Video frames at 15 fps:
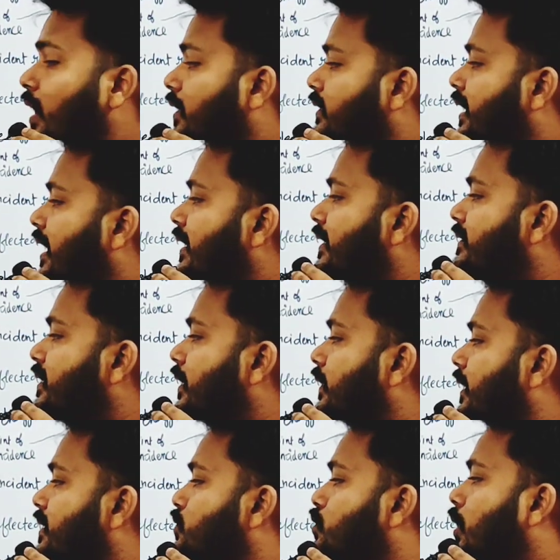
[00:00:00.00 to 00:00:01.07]
there is a
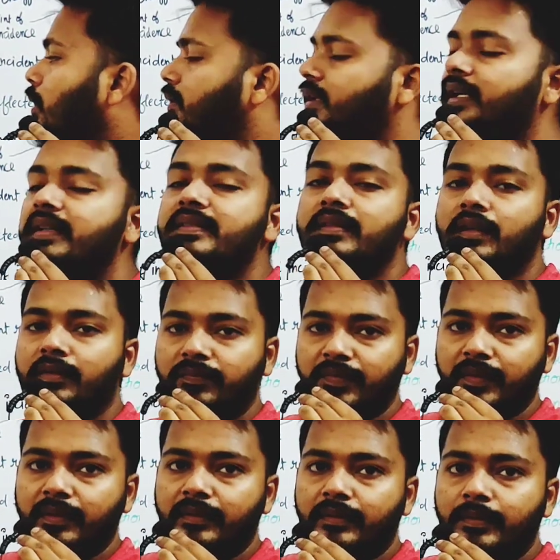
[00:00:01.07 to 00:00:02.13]
distorted
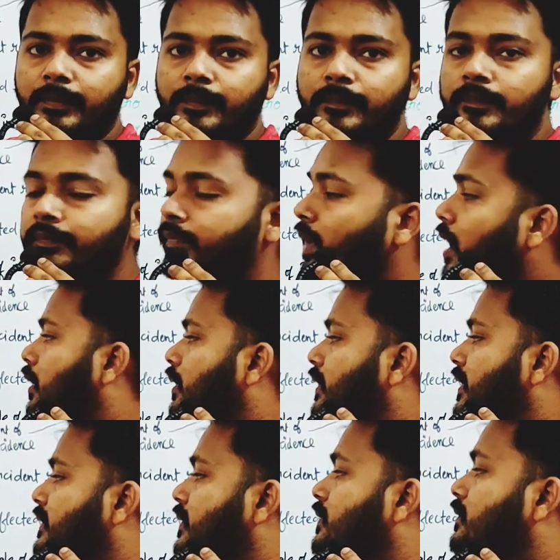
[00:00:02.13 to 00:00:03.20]
surface.
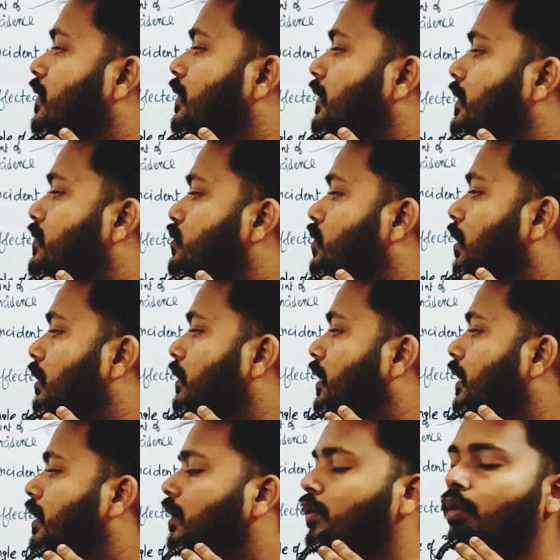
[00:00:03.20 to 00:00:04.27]
This is the
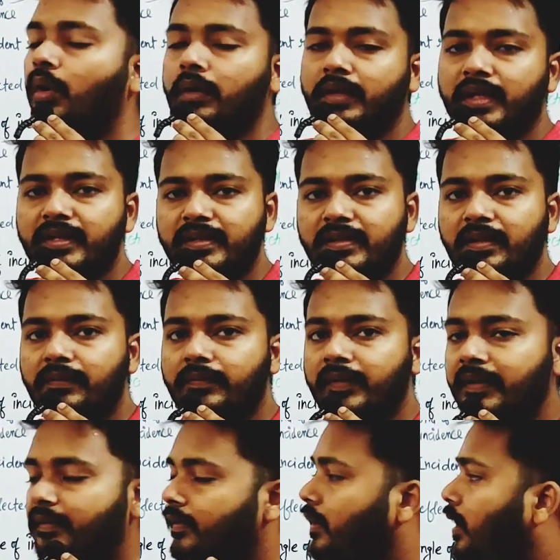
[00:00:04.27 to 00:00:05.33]
distorted cotted
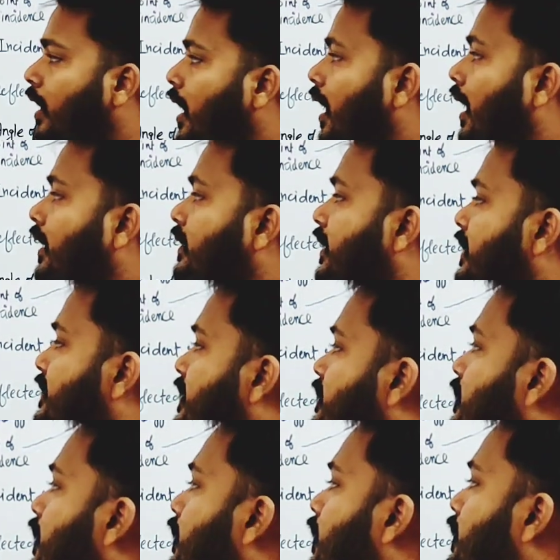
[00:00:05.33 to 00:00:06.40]
surface and this
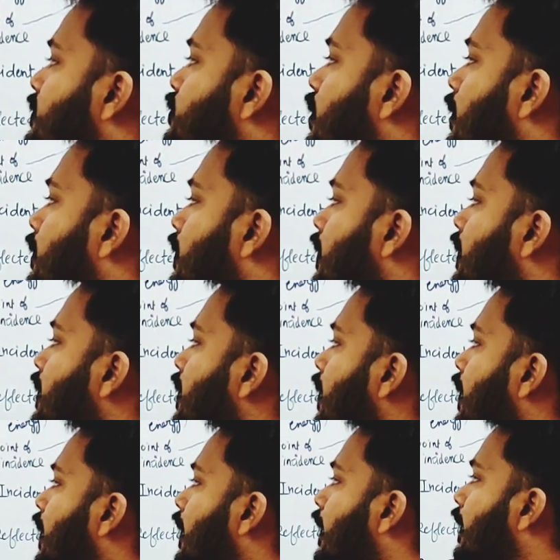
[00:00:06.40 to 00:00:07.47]
is the distorted
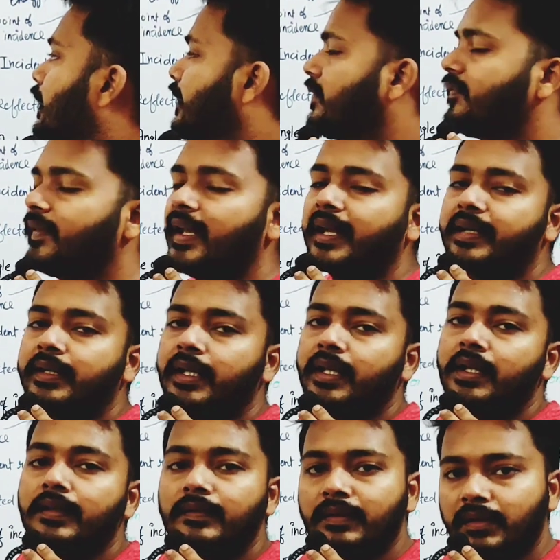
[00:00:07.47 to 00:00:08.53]

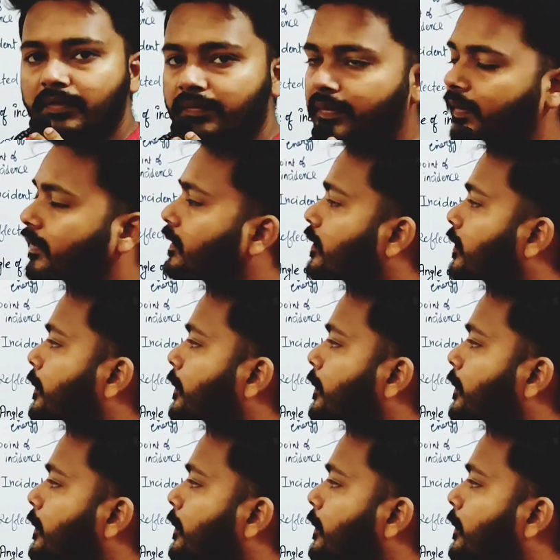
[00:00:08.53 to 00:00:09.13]
reflecting surface.